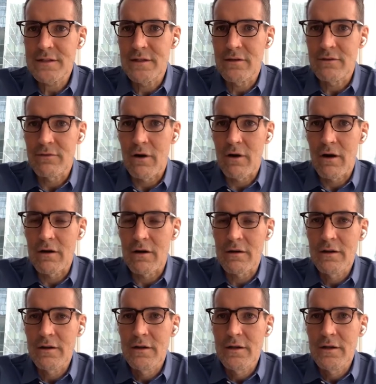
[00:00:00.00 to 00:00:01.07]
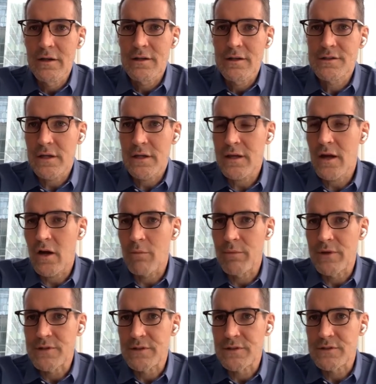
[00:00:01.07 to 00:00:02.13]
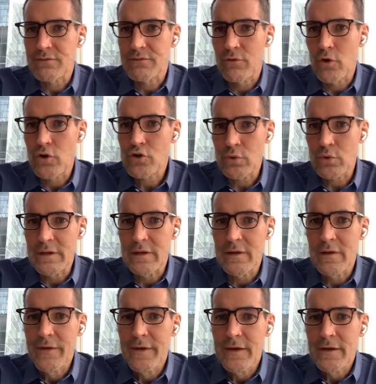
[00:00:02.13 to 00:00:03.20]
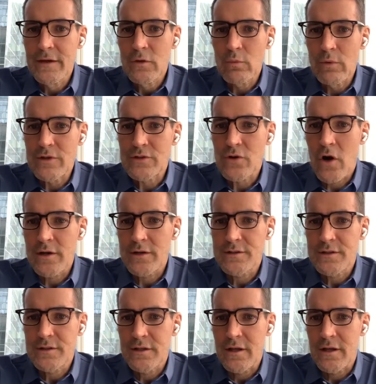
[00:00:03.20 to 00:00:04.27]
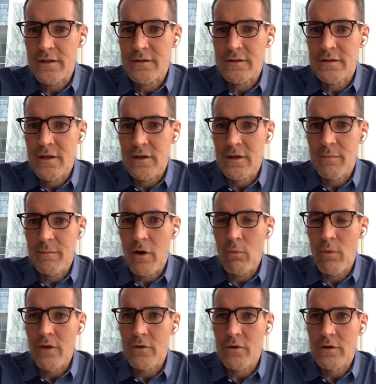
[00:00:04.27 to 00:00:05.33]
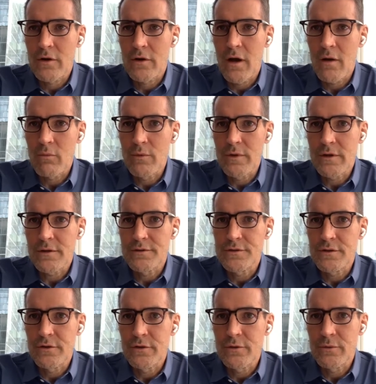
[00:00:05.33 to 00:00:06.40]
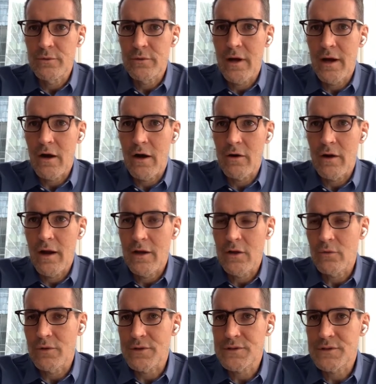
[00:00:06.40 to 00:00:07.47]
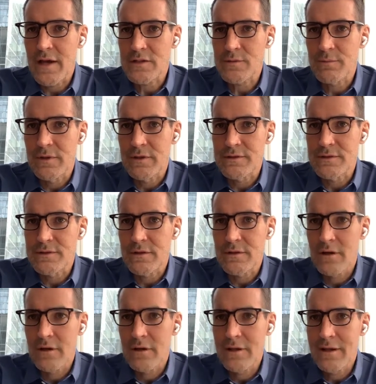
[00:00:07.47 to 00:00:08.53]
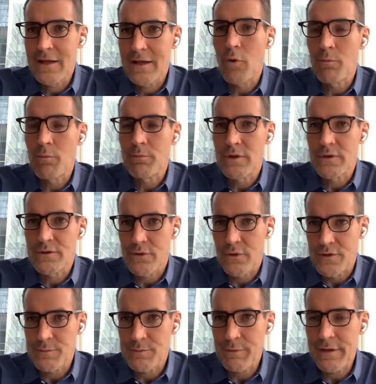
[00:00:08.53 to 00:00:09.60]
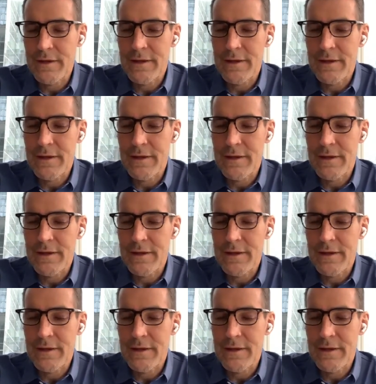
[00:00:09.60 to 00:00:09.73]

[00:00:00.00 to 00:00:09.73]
of our sick care business virtually, we started to think about whether or not we could do our annual assessment in home, so to speak.